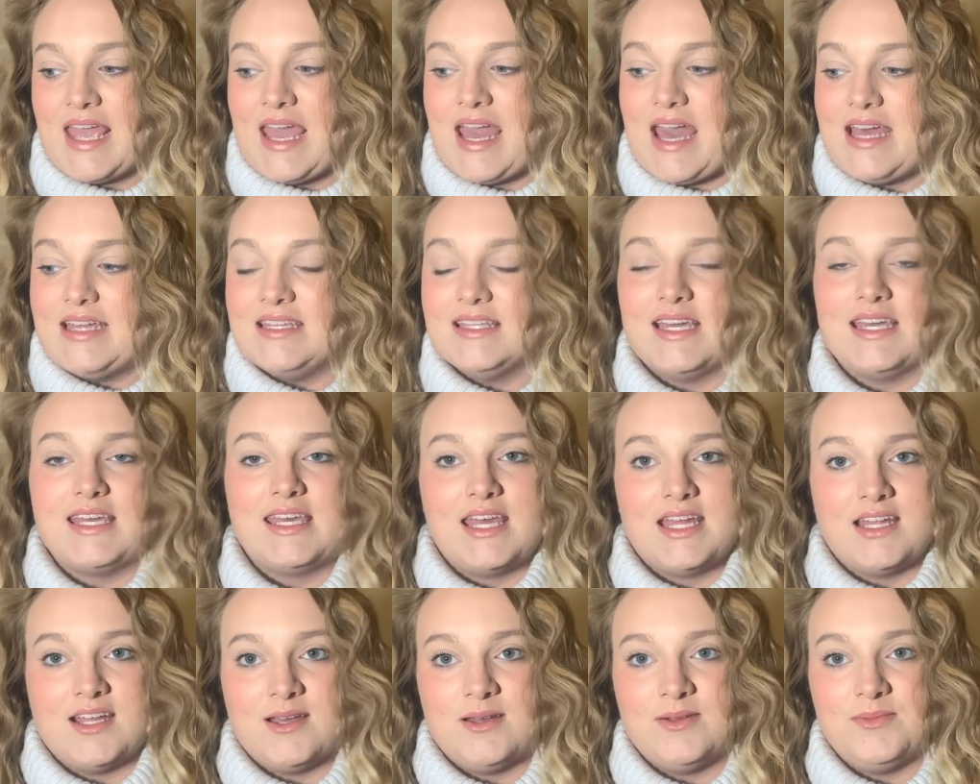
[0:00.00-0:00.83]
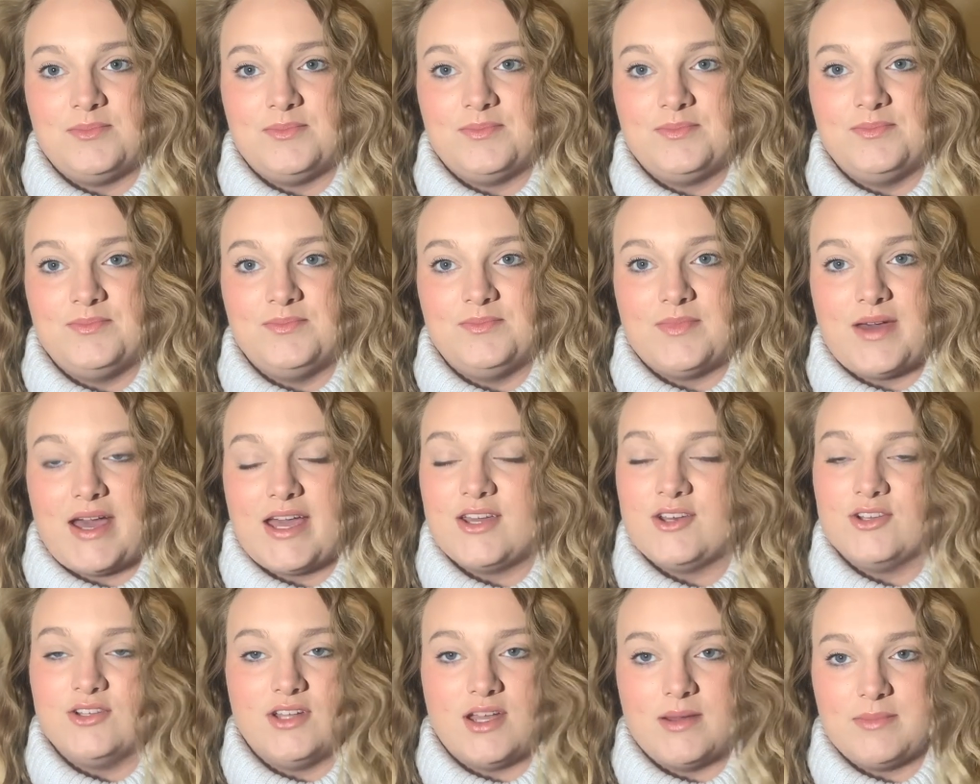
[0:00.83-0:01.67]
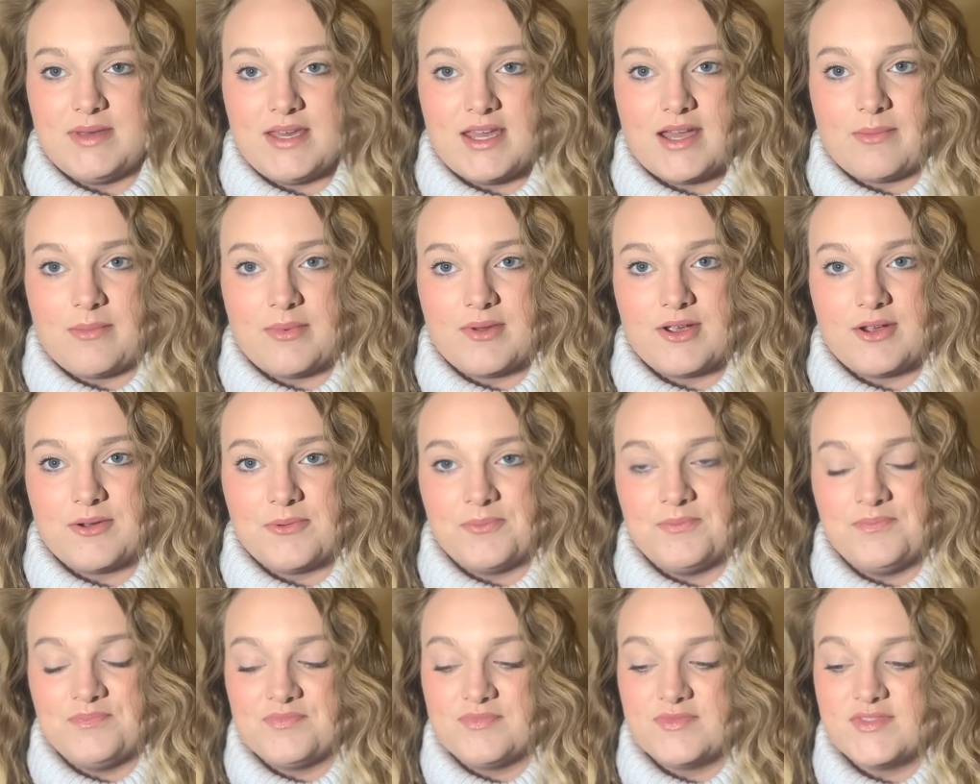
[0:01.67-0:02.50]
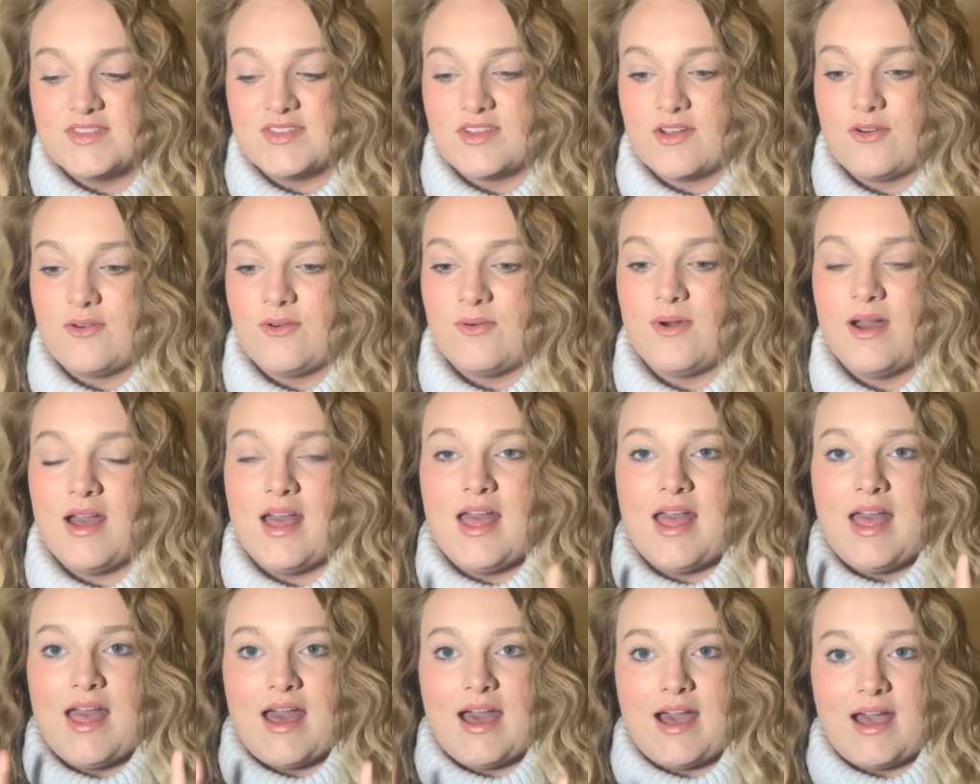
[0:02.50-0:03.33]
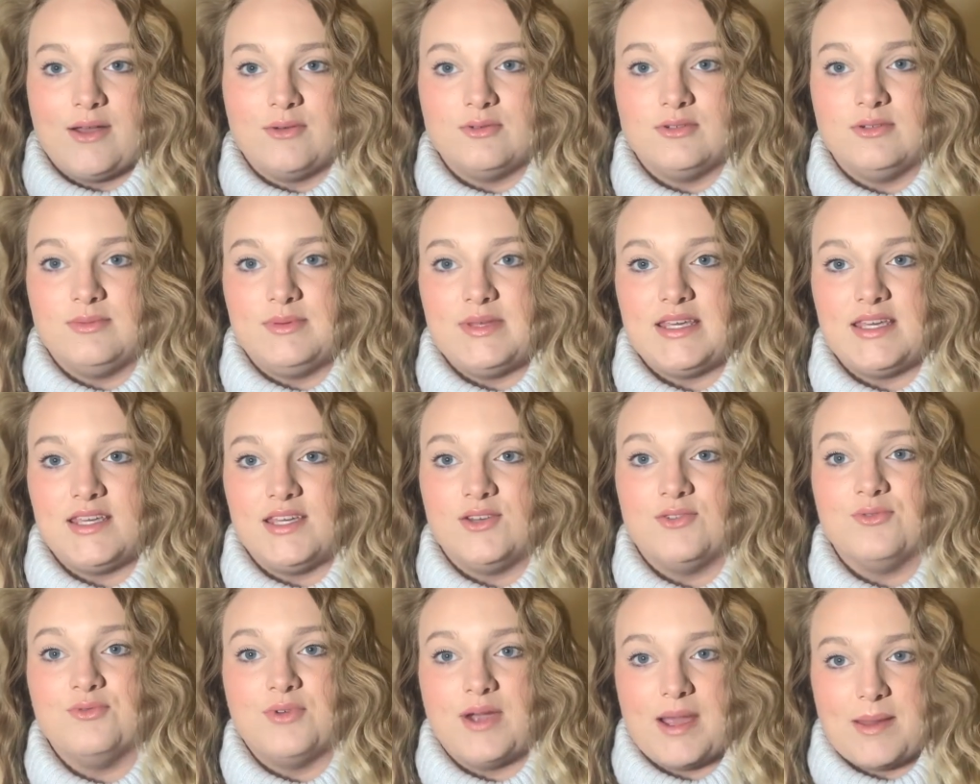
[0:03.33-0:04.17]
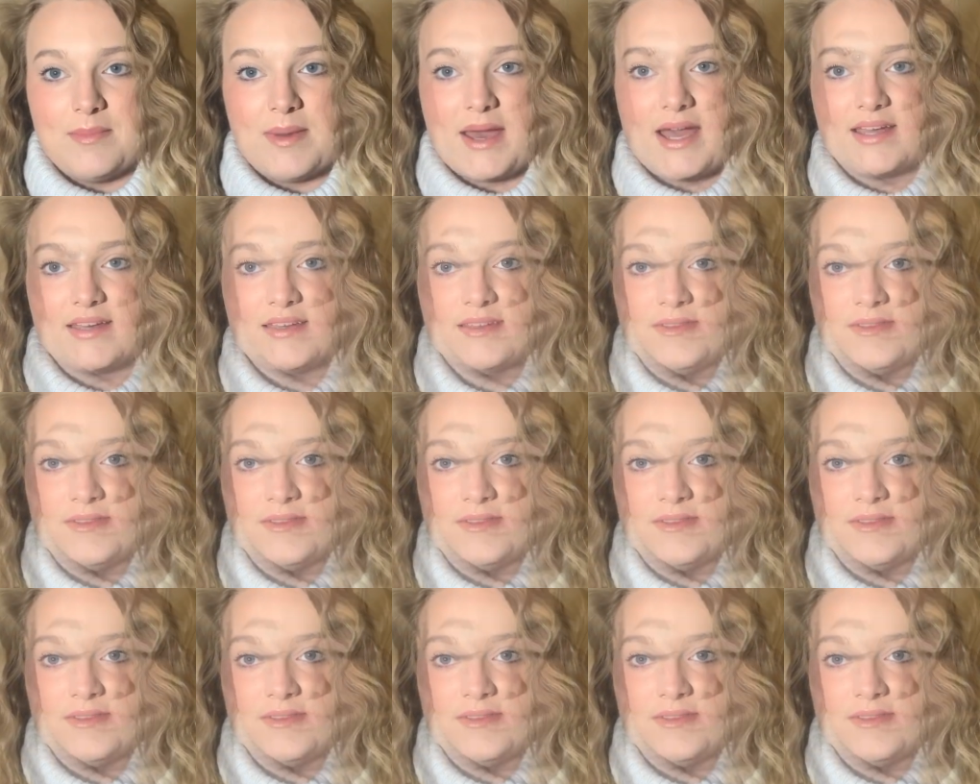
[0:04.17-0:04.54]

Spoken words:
And I could not be happier. So I will be right back.